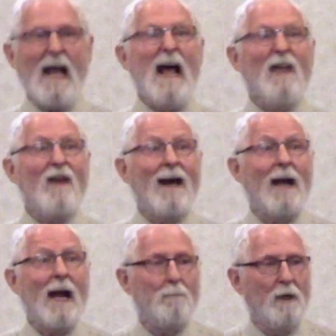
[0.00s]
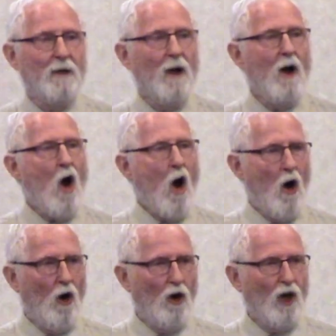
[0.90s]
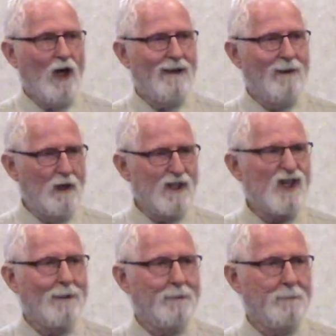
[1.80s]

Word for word: that happen all of a sudden.